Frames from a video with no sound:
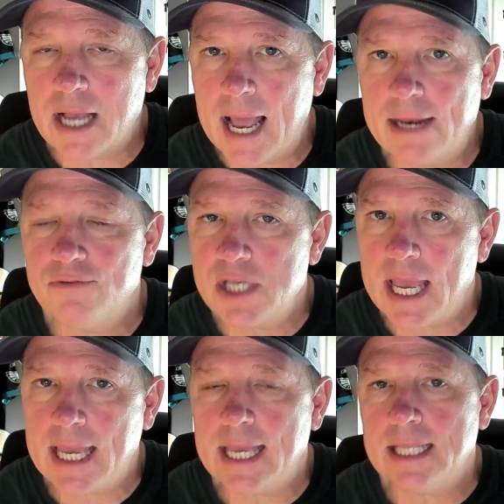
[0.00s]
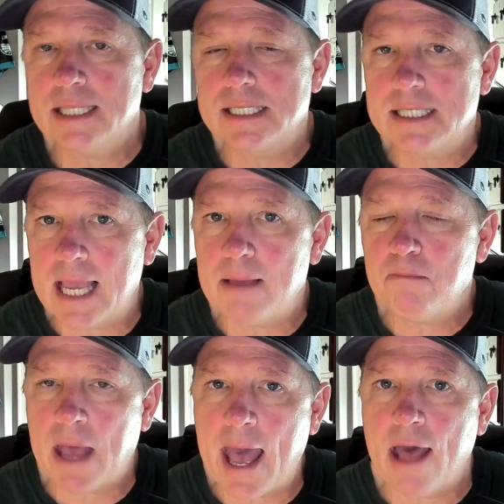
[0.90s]
kind of taking the same
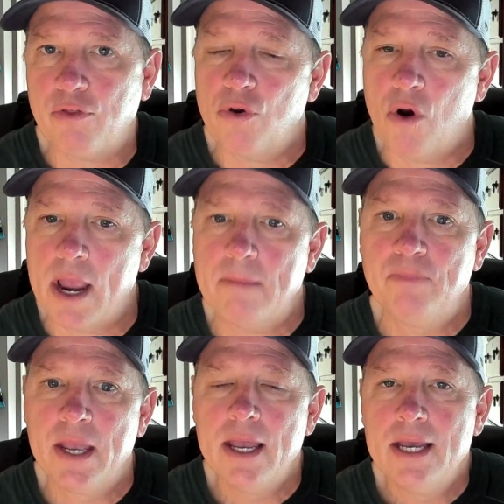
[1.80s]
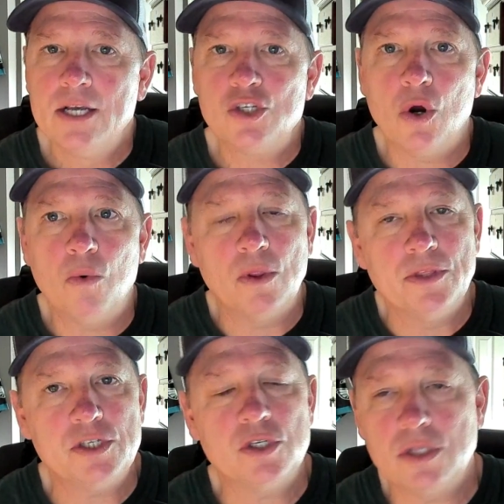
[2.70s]
path. All right. So
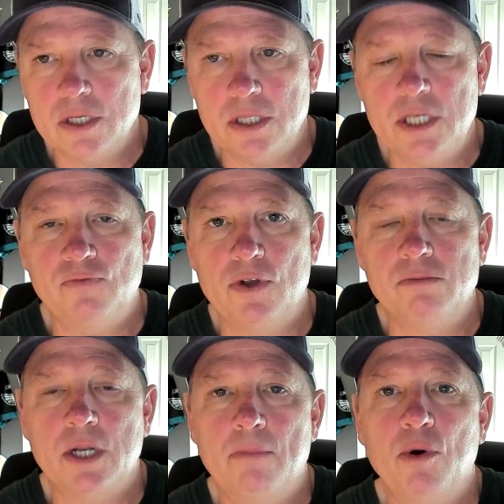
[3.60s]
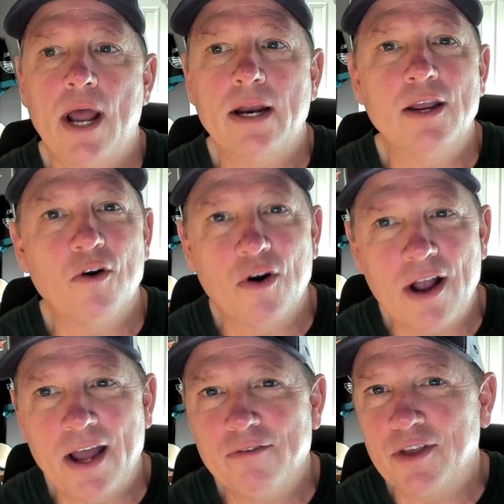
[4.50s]
this is the, these films that I put out here are
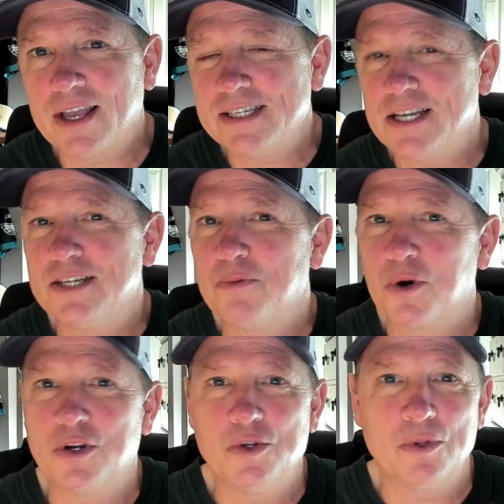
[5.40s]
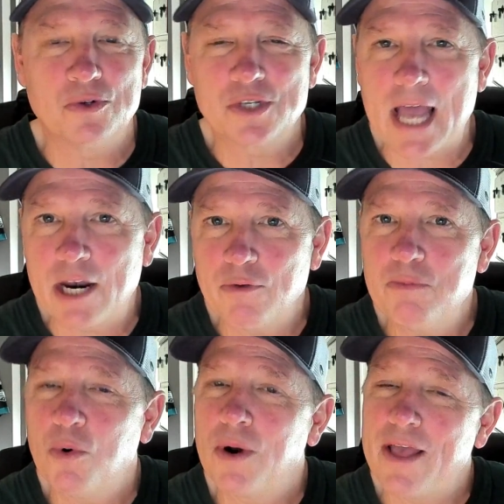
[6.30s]
kind of like I said, uh, we're going to do a little scouting
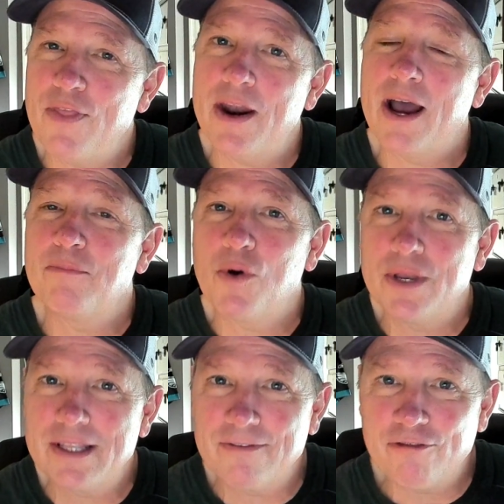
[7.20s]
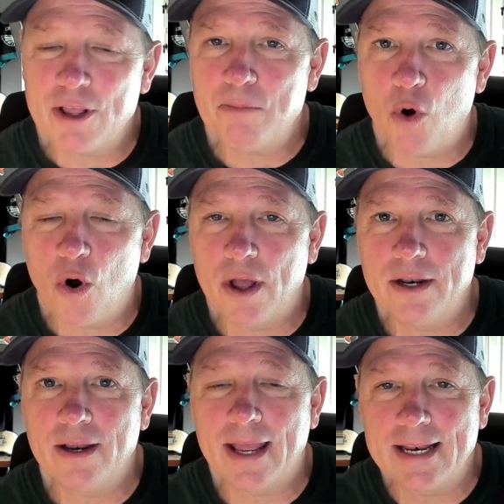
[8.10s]
report, and then I'm going to flip
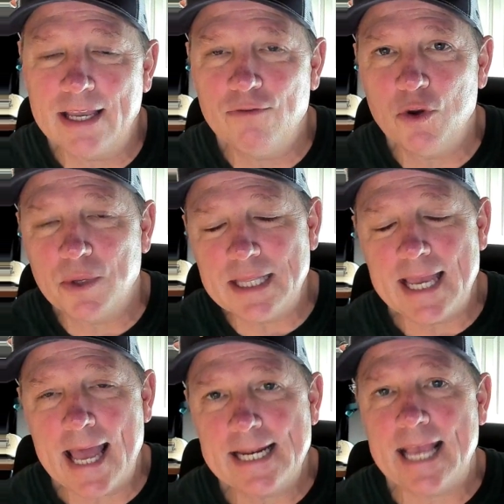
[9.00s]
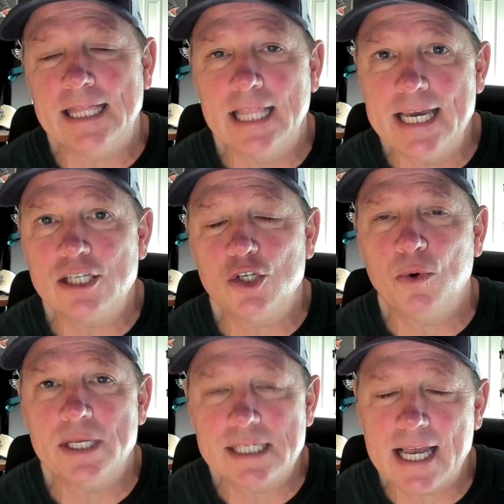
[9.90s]
on and give you at the end a link to
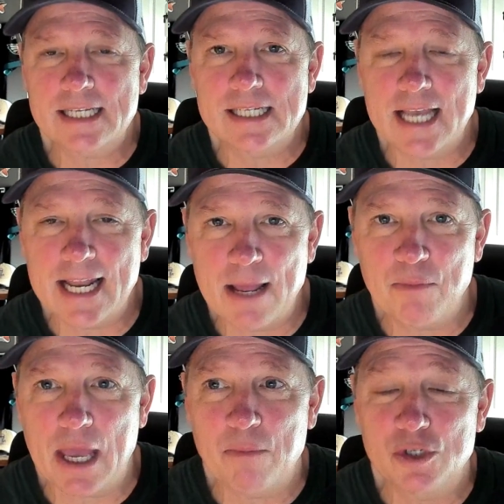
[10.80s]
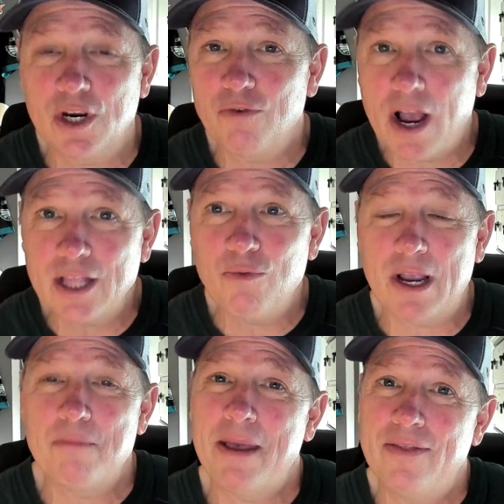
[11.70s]
his Texas A&M game, which I highly
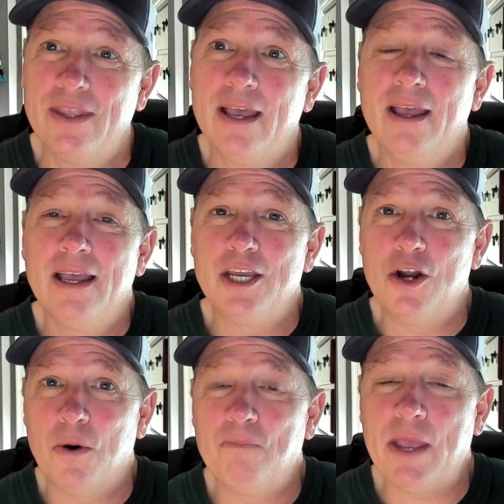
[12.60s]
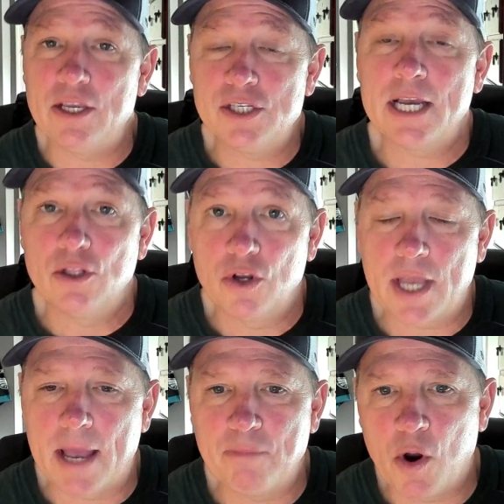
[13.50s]
recommend. You know that you take a look
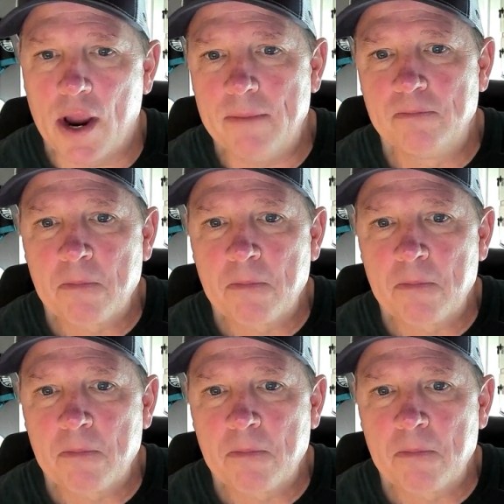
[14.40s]
at. All right.